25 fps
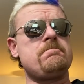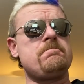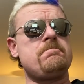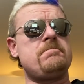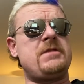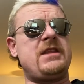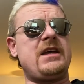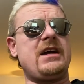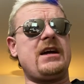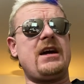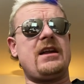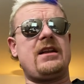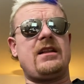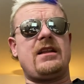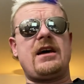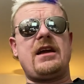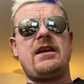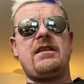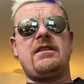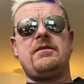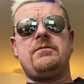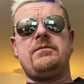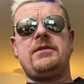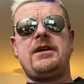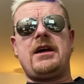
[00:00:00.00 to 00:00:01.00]
They got a lot
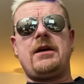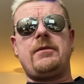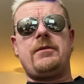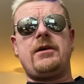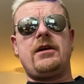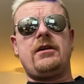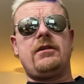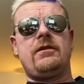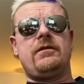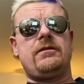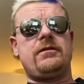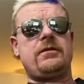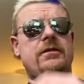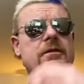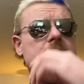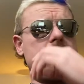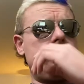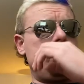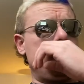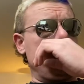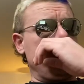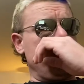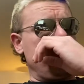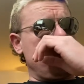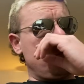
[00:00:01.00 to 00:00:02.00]
of them damn elves.
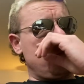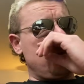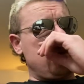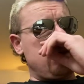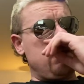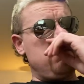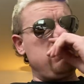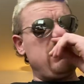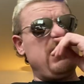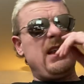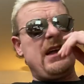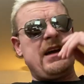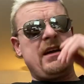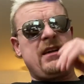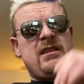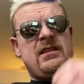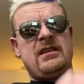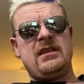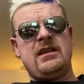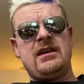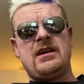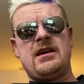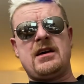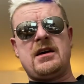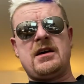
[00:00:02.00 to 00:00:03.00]
It'd be like
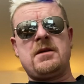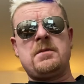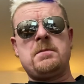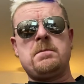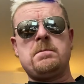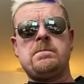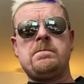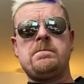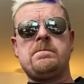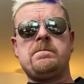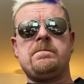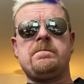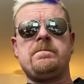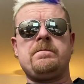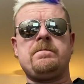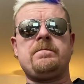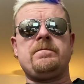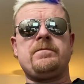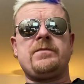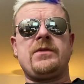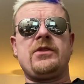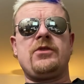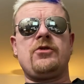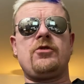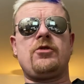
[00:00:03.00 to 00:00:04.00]
the
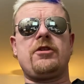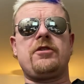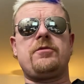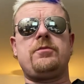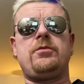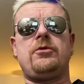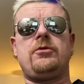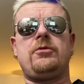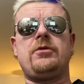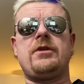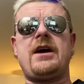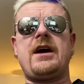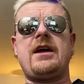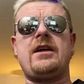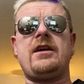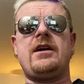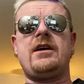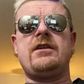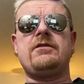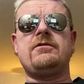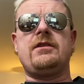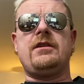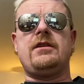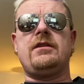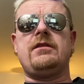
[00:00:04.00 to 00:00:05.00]
North Pole
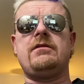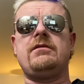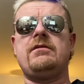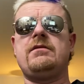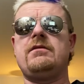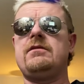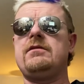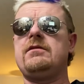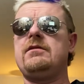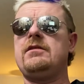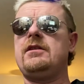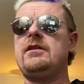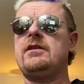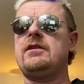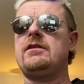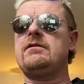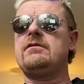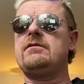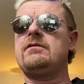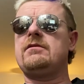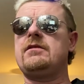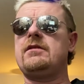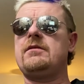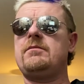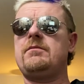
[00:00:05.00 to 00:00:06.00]
900, you
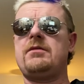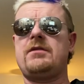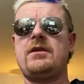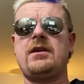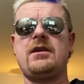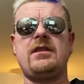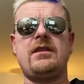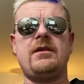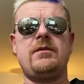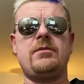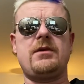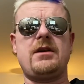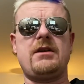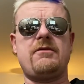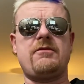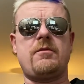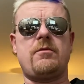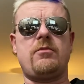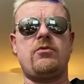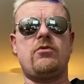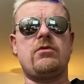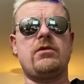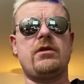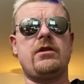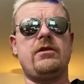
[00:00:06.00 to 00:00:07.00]
know? Right, they probably have
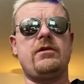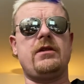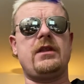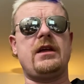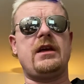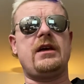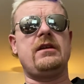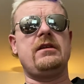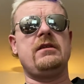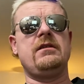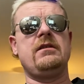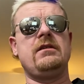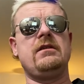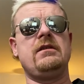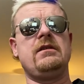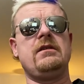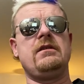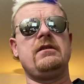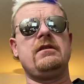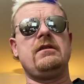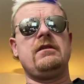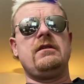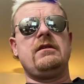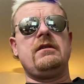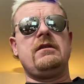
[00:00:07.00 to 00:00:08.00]
a porno of that.
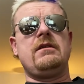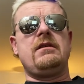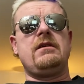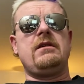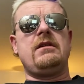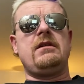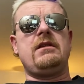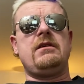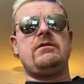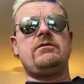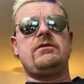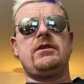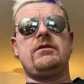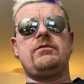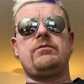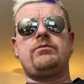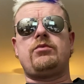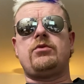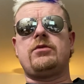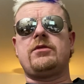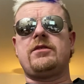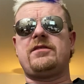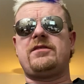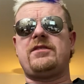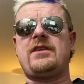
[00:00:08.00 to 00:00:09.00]
And then when
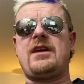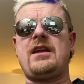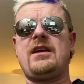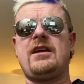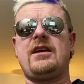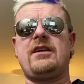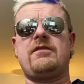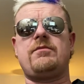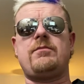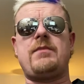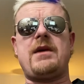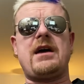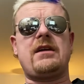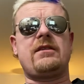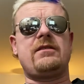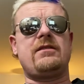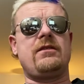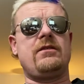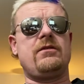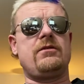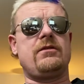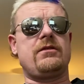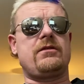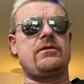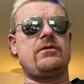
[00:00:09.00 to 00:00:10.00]
poor Santa gets back to the
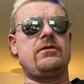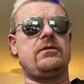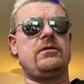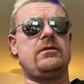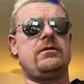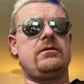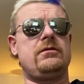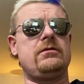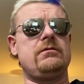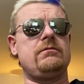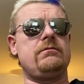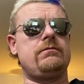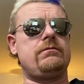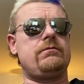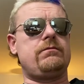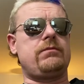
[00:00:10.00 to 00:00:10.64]
North Pole,